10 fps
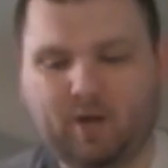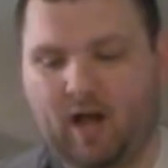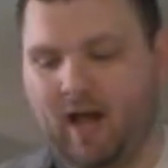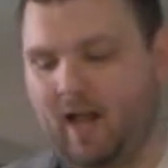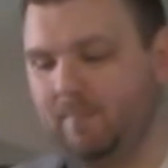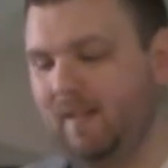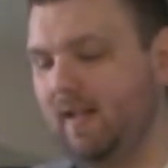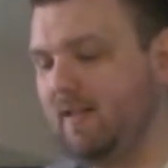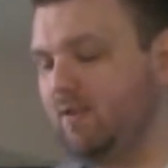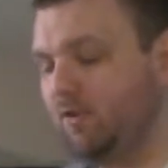high
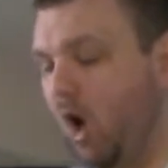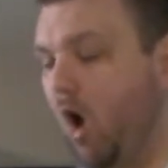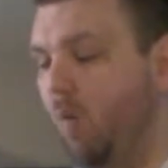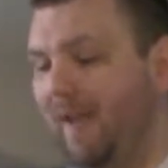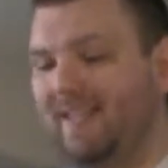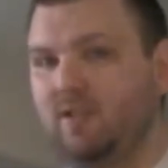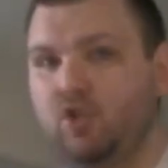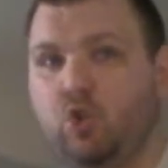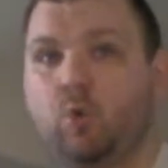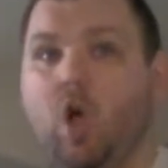because there's always
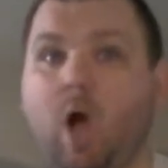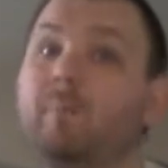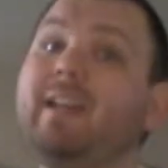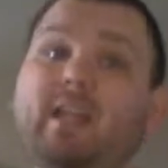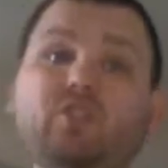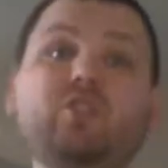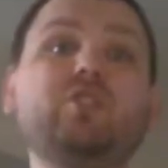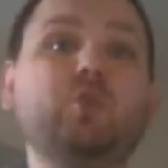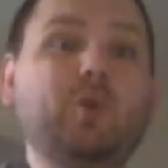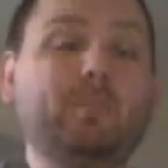new
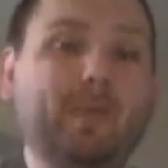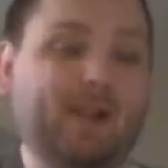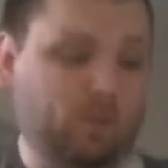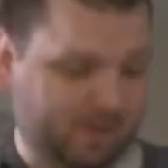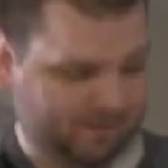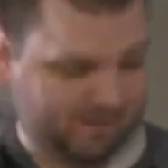combinations you can make with